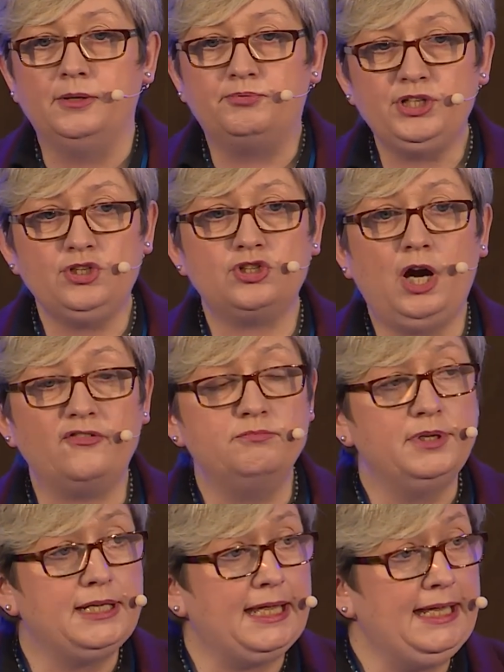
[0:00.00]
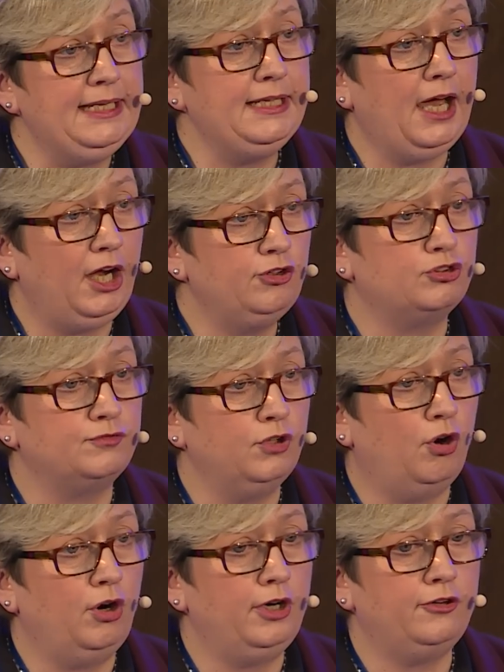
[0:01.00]
the British government in the House
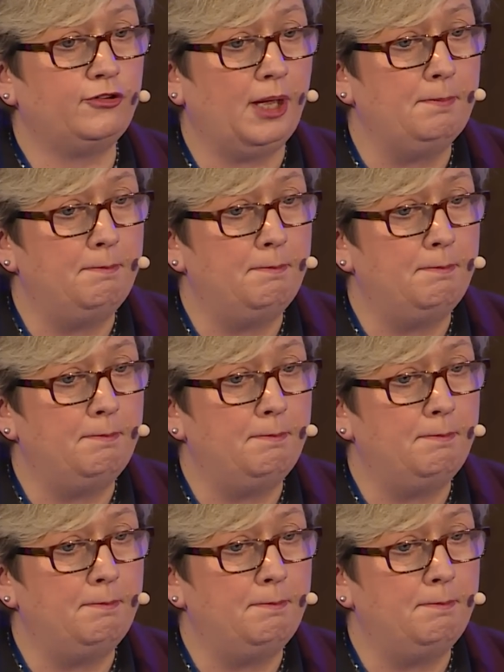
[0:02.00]
of Lords